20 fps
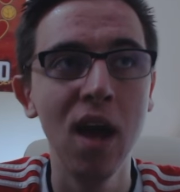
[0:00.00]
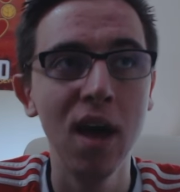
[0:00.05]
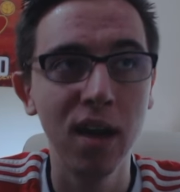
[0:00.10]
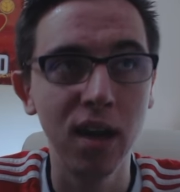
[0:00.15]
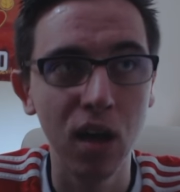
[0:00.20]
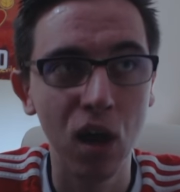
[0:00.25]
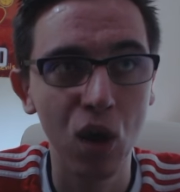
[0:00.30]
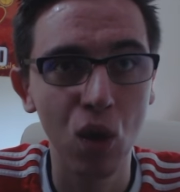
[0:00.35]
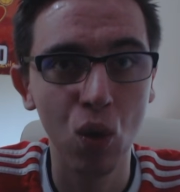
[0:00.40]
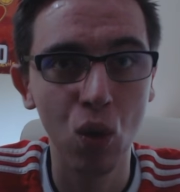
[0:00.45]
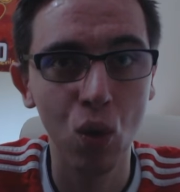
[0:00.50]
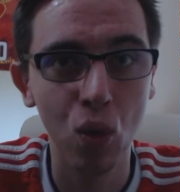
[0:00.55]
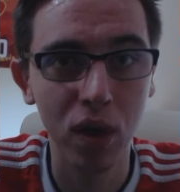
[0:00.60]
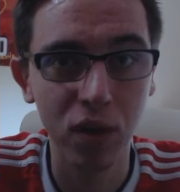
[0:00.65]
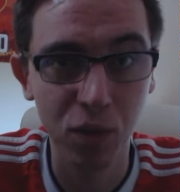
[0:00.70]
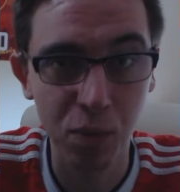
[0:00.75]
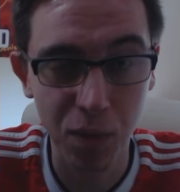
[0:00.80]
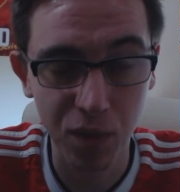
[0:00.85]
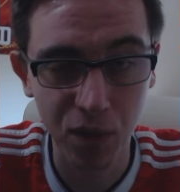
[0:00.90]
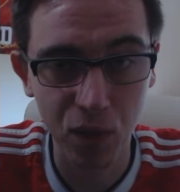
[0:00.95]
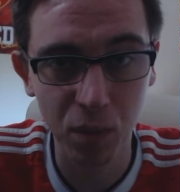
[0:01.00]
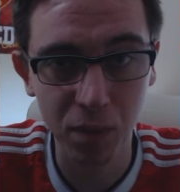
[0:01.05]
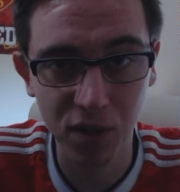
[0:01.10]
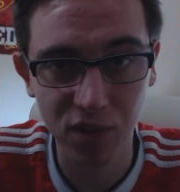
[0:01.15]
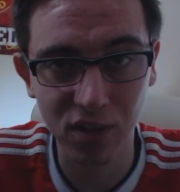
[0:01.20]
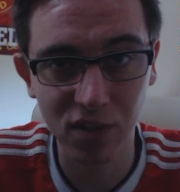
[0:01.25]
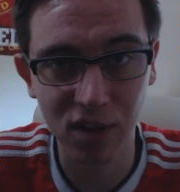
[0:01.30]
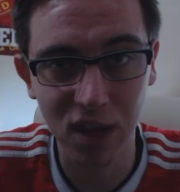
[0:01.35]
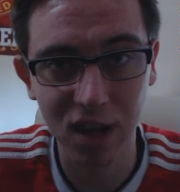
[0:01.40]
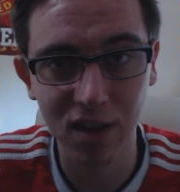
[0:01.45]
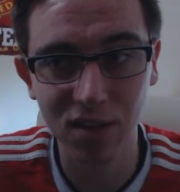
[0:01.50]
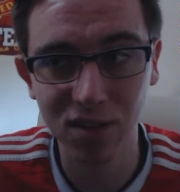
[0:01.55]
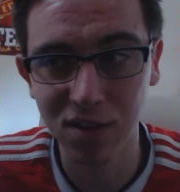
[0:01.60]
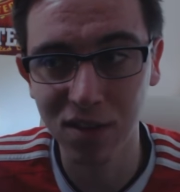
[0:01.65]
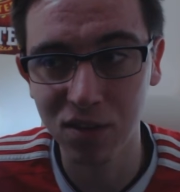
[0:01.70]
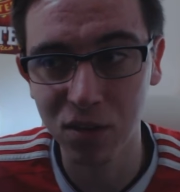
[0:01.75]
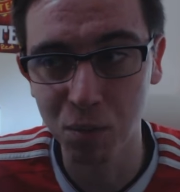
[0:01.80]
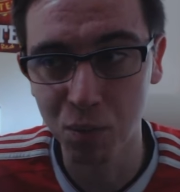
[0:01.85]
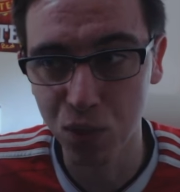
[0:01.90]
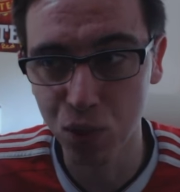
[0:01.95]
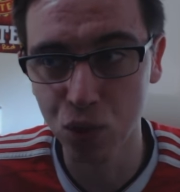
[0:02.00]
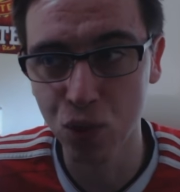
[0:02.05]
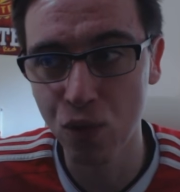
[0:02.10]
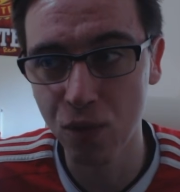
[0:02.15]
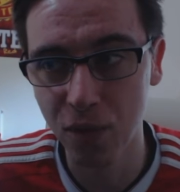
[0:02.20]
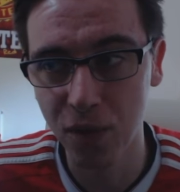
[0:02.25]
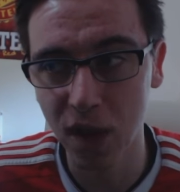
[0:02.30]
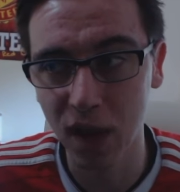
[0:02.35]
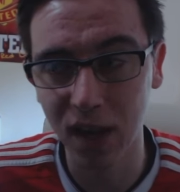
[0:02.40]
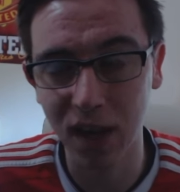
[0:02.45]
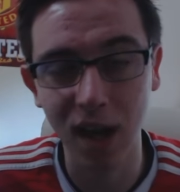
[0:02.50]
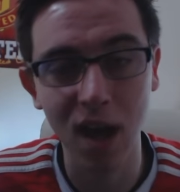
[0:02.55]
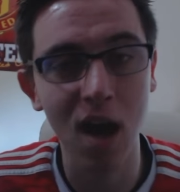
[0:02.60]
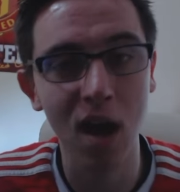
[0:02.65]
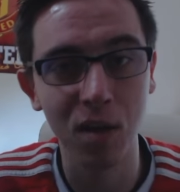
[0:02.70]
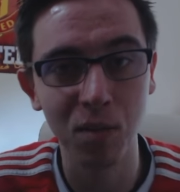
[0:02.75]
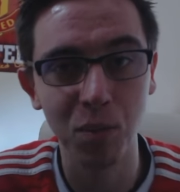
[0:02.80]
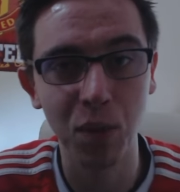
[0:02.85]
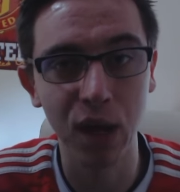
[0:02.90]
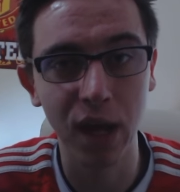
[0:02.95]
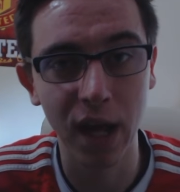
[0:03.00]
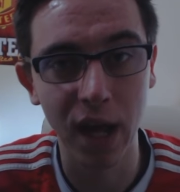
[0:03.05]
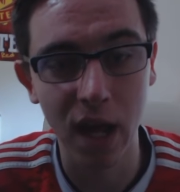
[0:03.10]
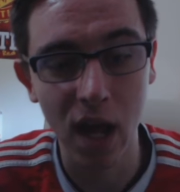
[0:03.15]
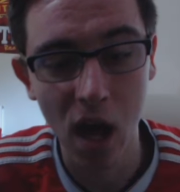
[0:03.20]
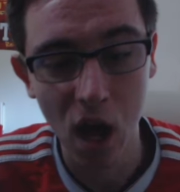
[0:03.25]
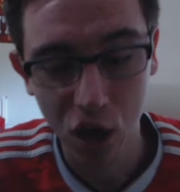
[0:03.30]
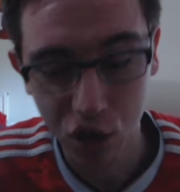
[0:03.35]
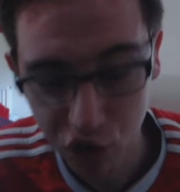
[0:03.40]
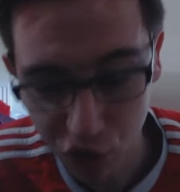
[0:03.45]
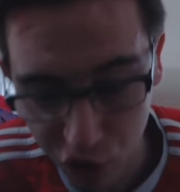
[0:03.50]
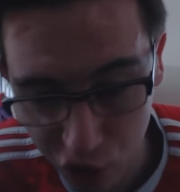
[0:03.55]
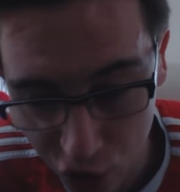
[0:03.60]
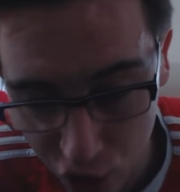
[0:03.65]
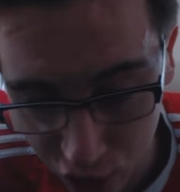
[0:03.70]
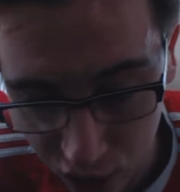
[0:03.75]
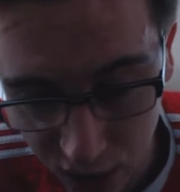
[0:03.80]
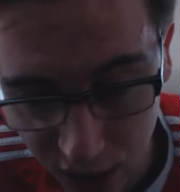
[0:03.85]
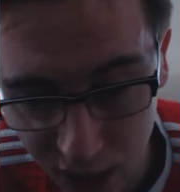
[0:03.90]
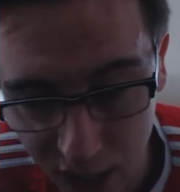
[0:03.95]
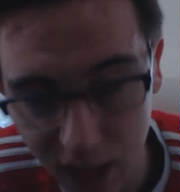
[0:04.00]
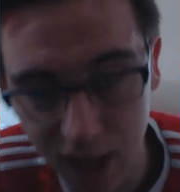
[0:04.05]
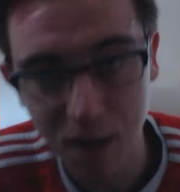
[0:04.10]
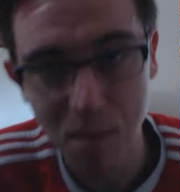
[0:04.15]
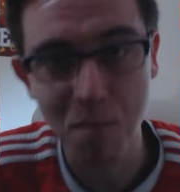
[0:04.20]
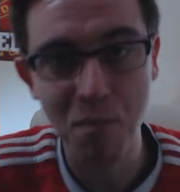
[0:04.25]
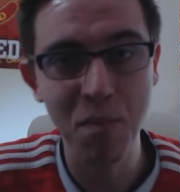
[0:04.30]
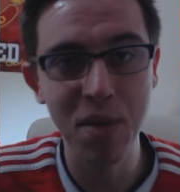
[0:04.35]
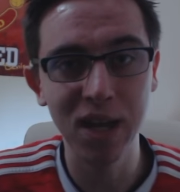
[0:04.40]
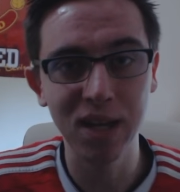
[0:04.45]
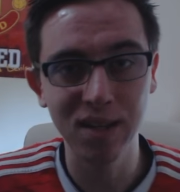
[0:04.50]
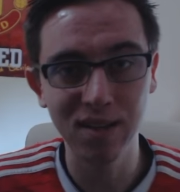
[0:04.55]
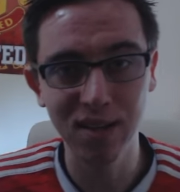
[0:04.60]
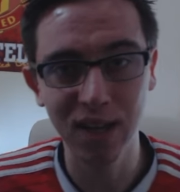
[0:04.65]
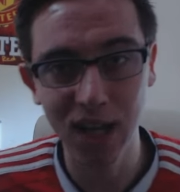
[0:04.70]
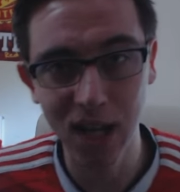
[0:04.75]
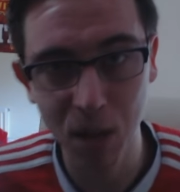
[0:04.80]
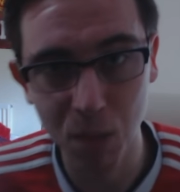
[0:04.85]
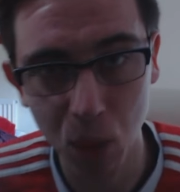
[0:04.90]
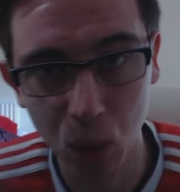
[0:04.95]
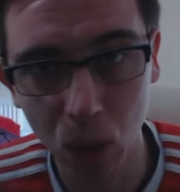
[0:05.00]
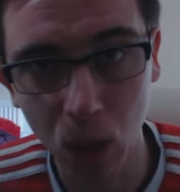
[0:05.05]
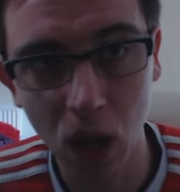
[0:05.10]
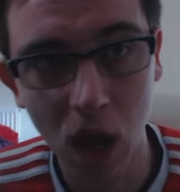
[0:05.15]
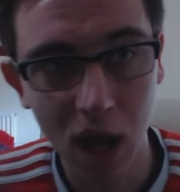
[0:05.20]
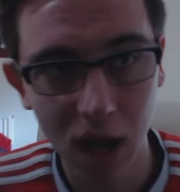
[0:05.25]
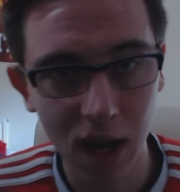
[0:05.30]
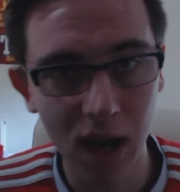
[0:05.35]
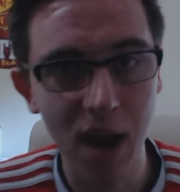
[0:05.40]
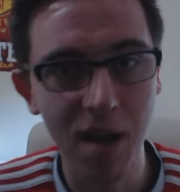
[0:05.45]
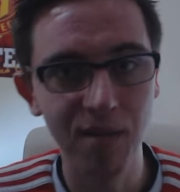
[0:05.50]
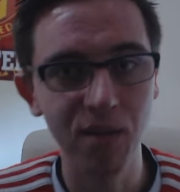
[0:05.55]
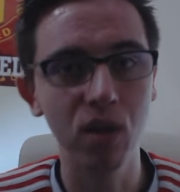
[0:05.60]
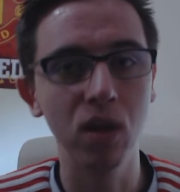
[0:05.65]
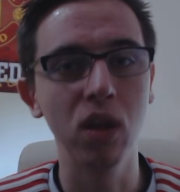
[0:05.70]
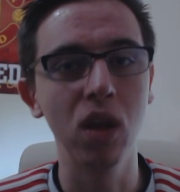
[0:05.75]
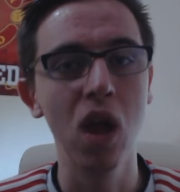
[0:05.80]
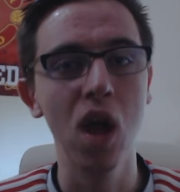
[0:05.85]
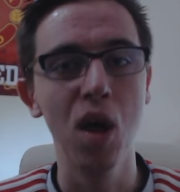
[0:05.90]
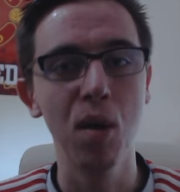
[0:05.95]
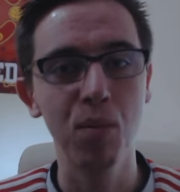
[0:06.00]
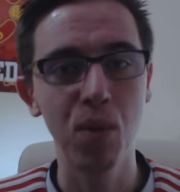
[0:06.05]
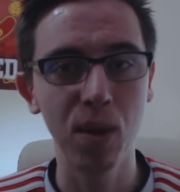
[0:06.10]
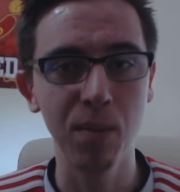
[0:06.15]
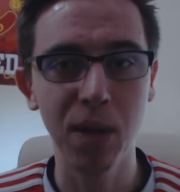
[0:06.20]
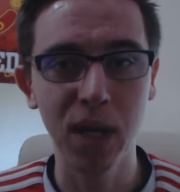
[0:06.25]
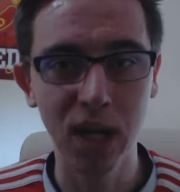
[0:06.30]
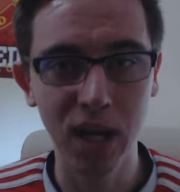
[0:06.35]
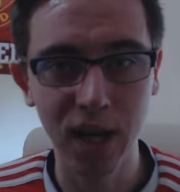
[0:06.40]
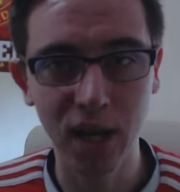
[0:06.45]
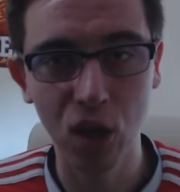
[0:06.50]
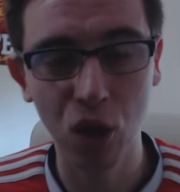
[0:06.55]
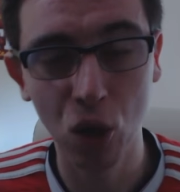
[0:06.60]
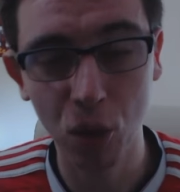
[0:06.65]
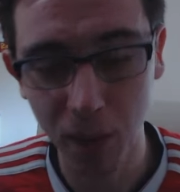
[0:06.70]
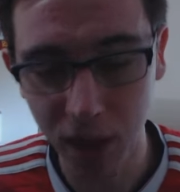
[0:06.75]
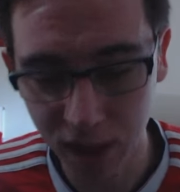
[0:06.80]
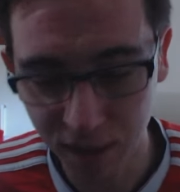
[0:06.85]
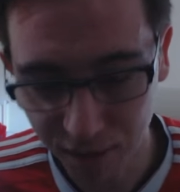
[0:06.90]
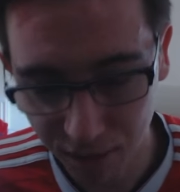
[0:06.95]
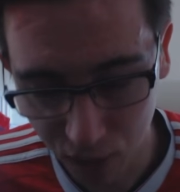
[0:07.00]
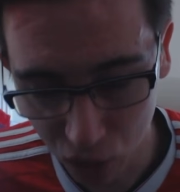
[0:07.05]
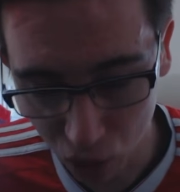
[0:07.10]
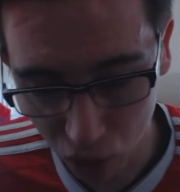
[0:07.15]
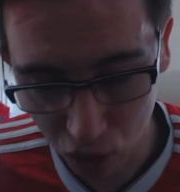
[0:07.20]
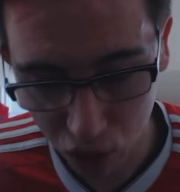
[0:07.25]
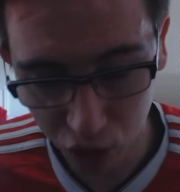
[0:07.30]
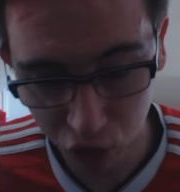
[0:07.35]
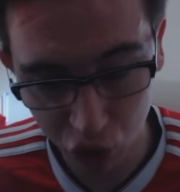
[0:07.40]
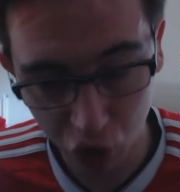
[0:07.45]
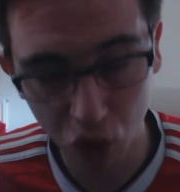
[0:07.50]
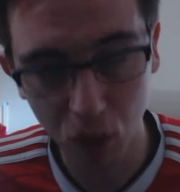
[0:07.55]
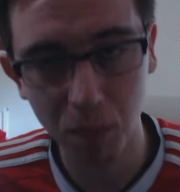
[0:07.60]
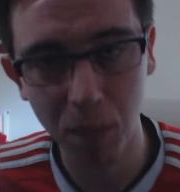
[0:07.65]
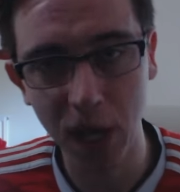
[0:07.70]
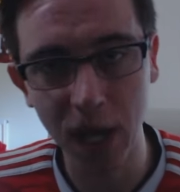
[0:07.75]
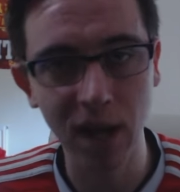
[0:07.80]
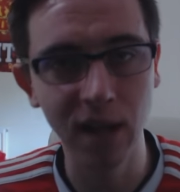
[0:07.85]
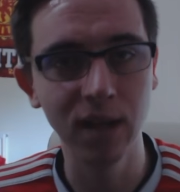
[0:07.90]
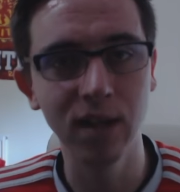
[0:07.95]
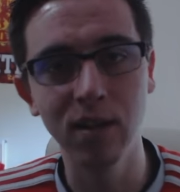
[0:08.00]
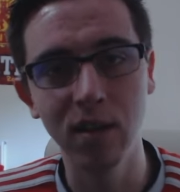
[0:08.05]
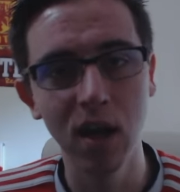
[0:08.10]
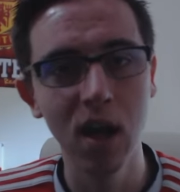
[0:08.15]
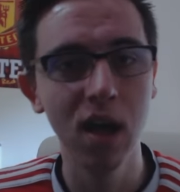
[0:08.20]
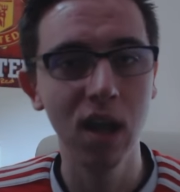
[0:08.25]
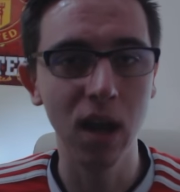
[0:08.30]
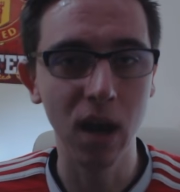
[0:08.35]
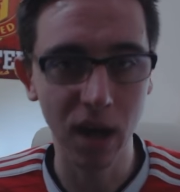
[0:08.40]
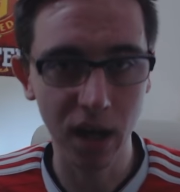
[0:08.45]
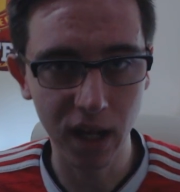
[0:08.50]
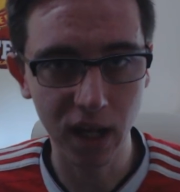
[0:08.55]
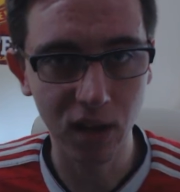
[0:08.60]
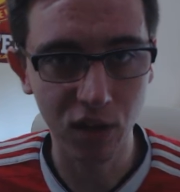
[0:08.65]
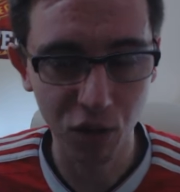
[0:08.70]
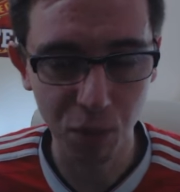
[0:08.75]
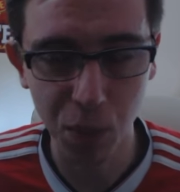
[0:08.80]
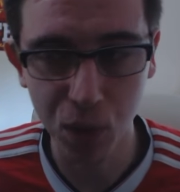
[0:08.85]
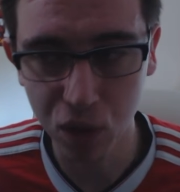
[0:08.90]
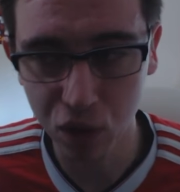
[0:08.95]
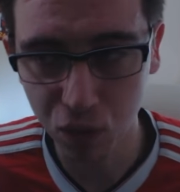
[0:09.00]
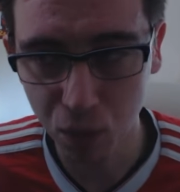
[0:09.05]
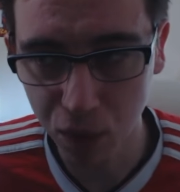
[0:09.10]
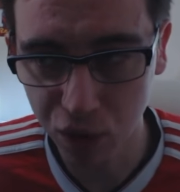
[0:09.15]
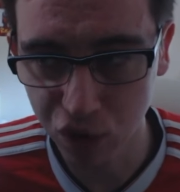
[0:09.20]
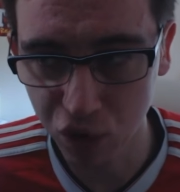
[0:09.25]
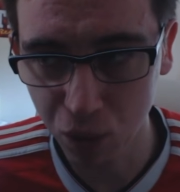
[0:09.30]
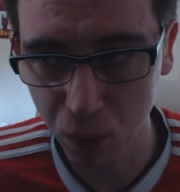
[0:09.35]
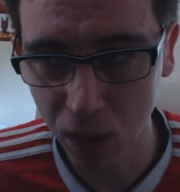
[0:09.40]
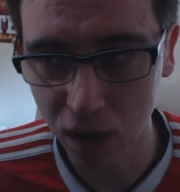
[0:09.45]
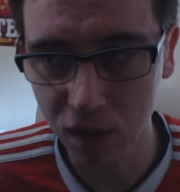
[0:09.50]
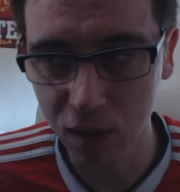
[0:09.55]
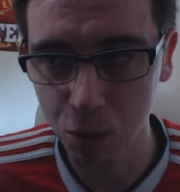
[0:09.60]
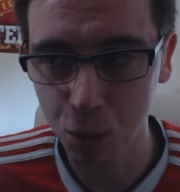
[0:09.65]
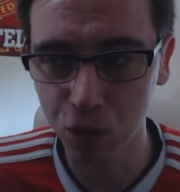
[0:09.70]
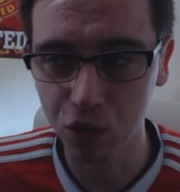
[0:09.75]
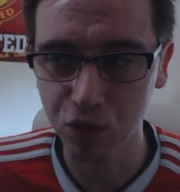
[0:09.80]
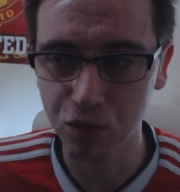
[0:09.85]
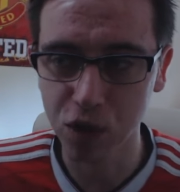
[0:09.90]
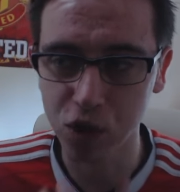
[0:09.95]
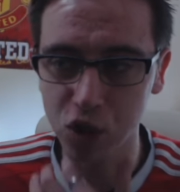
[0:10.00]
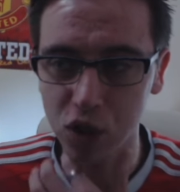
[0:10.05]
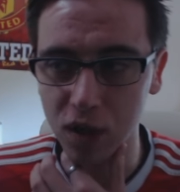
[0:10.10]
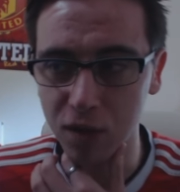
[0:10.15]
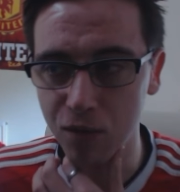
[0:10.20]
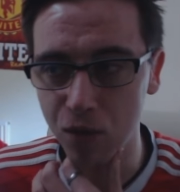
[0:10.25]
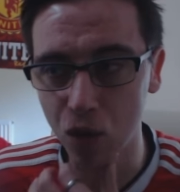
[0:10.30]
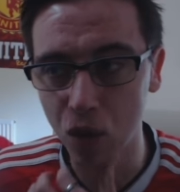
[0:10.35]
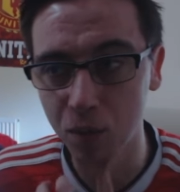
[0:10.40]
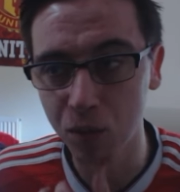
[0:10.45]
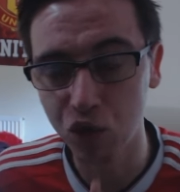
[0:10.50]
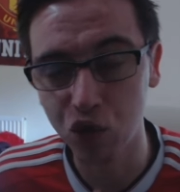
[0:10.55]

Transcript: Now, his performances last season proved that he can play certainly at a mid table level Premier League club, if not a top end like Spurs, which is where he was originally from.